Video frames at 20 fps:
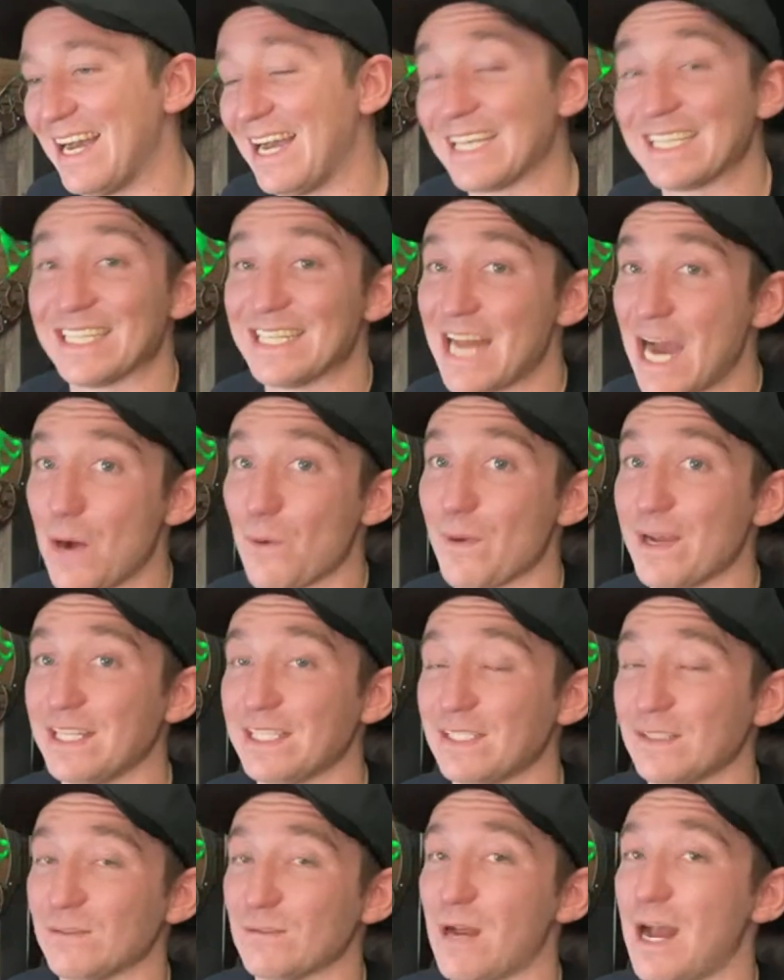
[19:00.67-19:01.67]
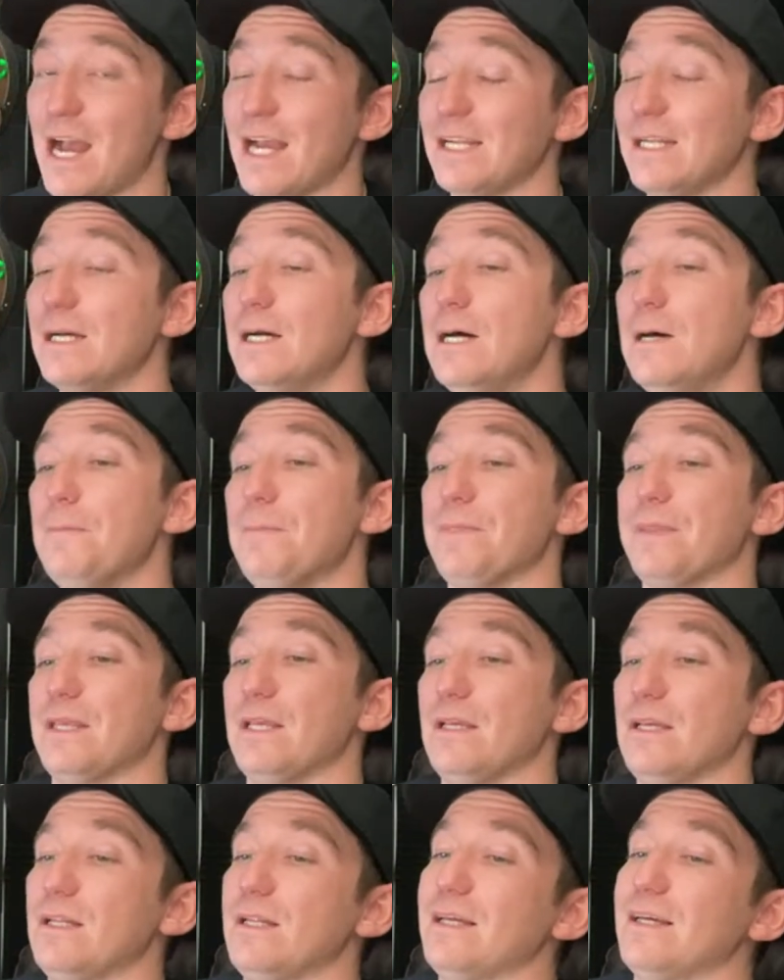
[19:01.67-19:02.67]
I cannot wait to ride
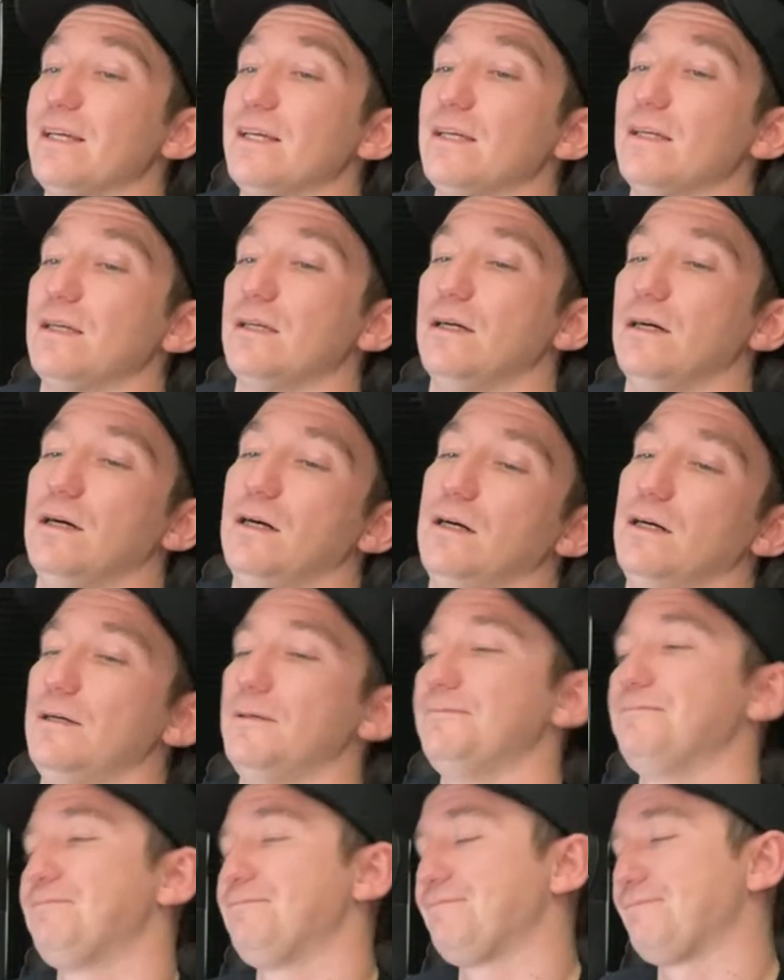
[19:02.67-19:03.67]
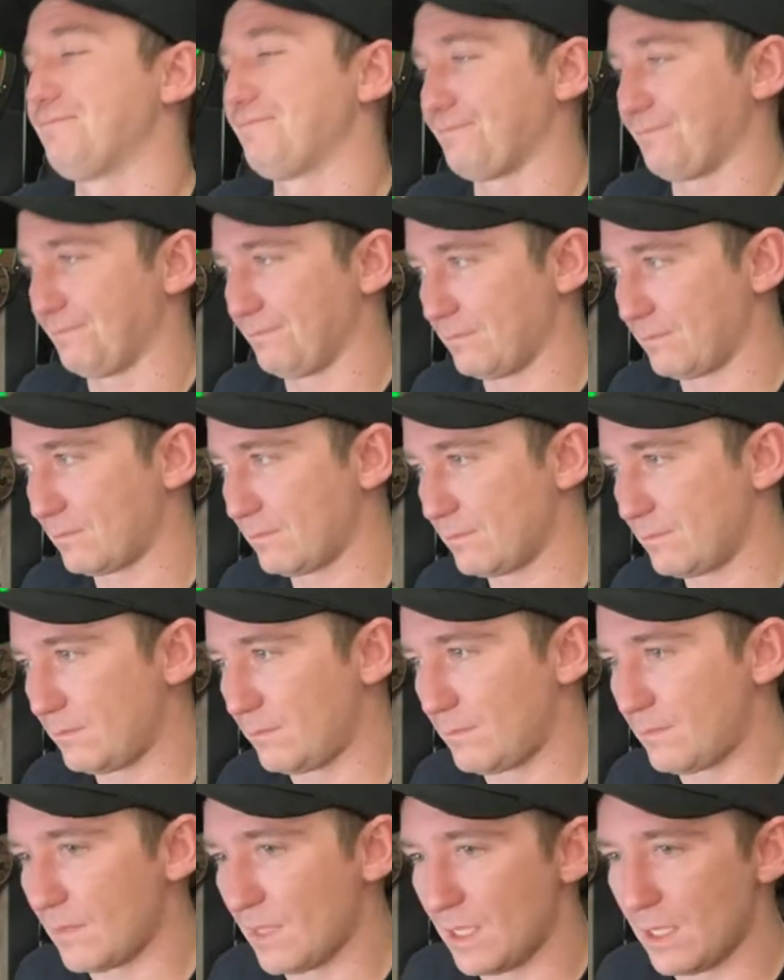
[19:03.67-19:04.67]
in um
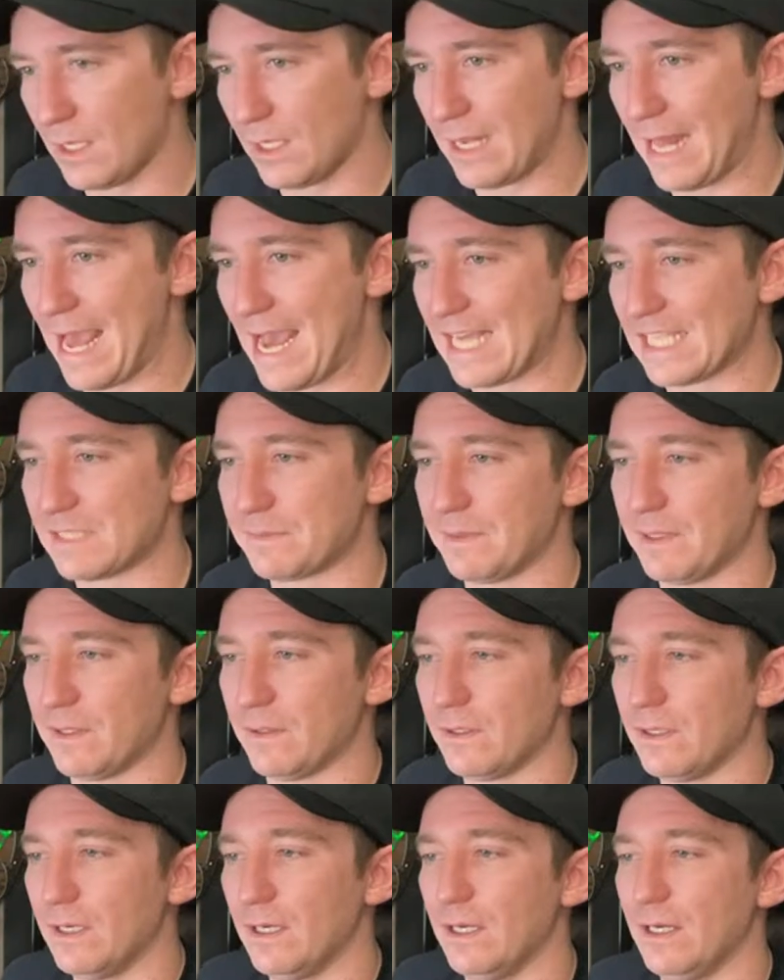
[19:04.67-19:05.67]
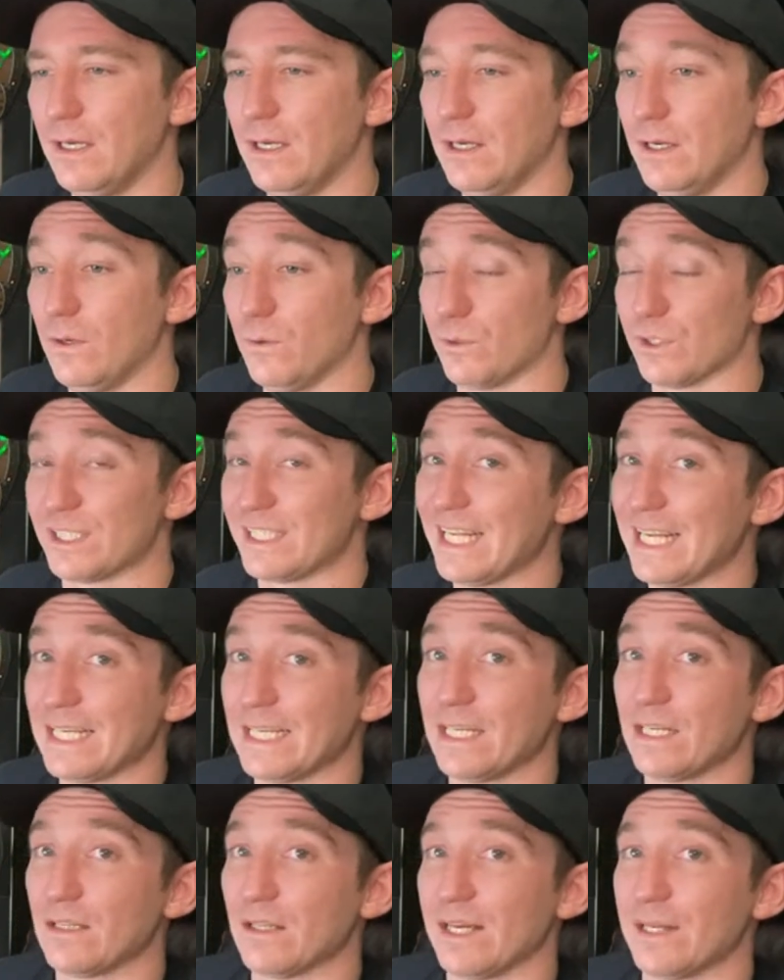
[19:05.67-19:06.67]
in Aspen. We're staying
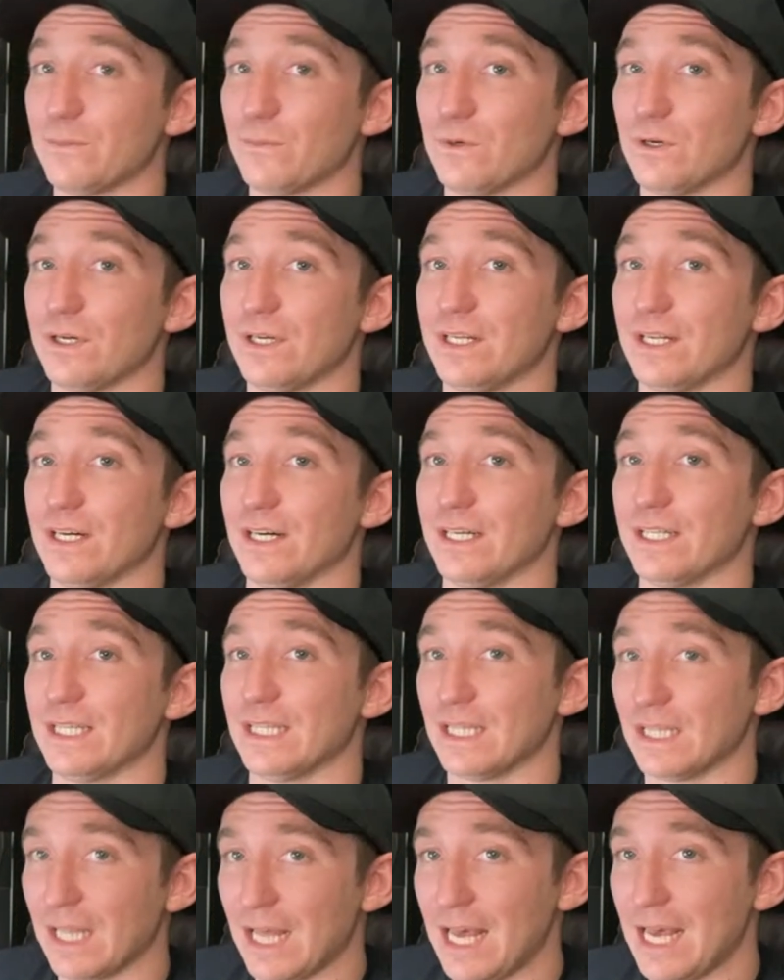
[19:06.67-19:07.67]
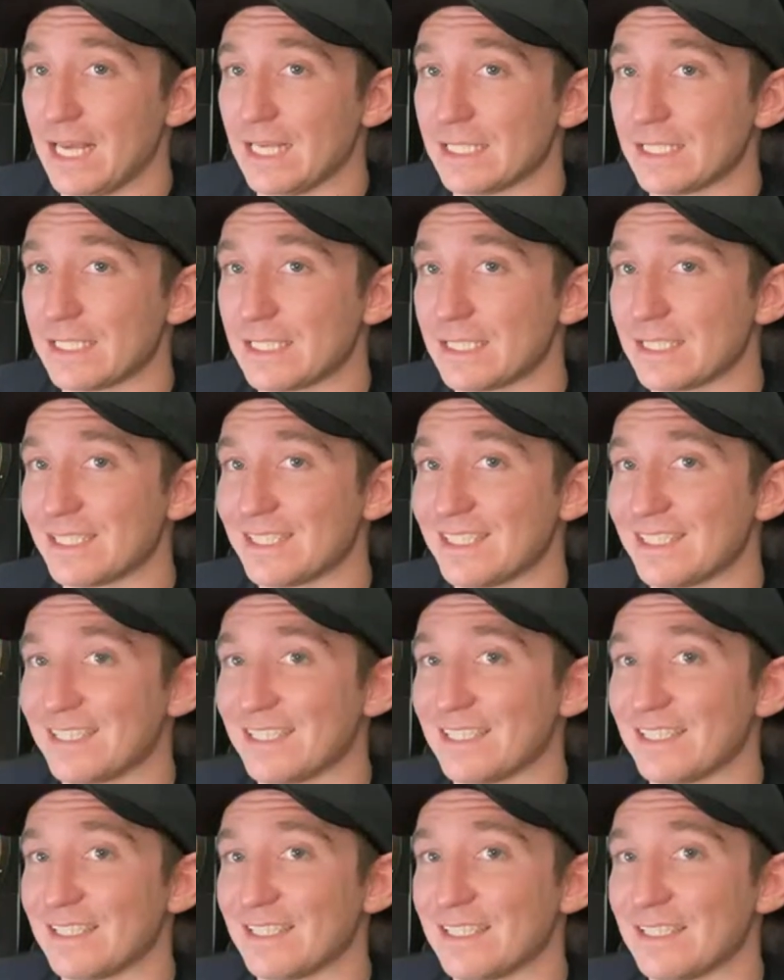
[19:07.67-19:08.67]
in Glenwood unless
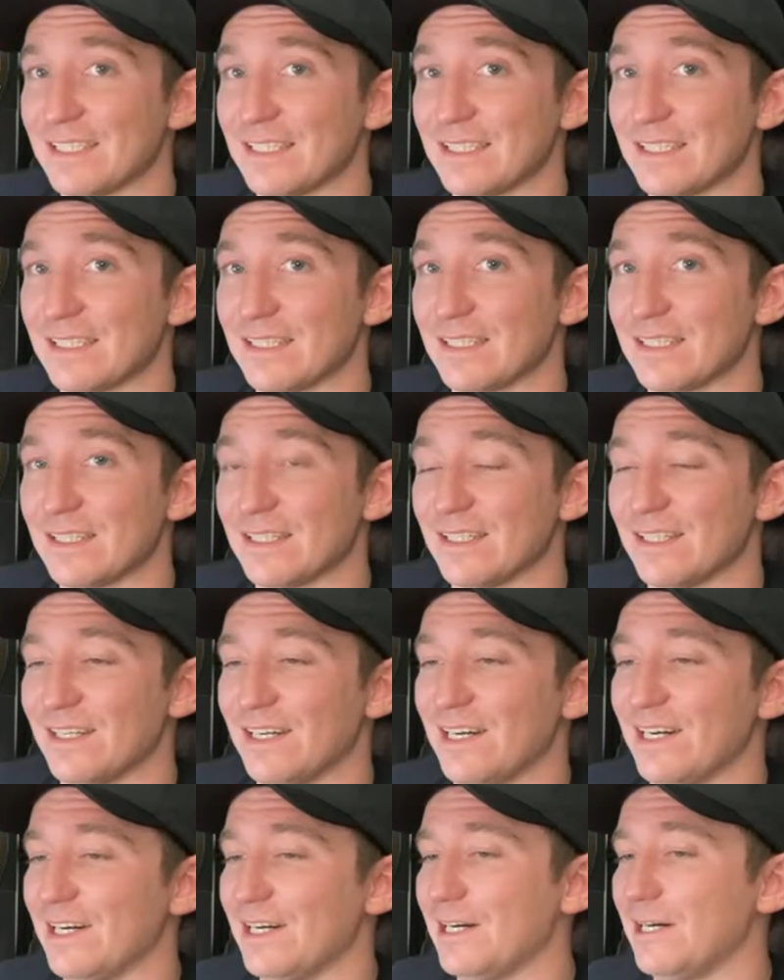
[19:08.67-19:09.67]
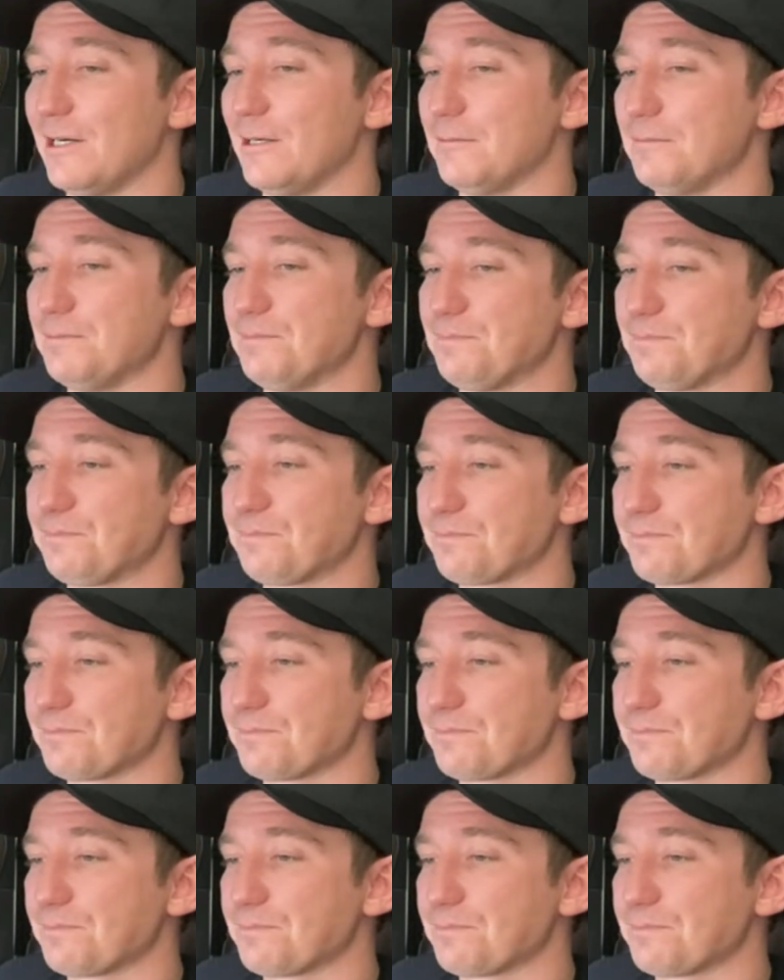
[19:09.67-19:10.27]
um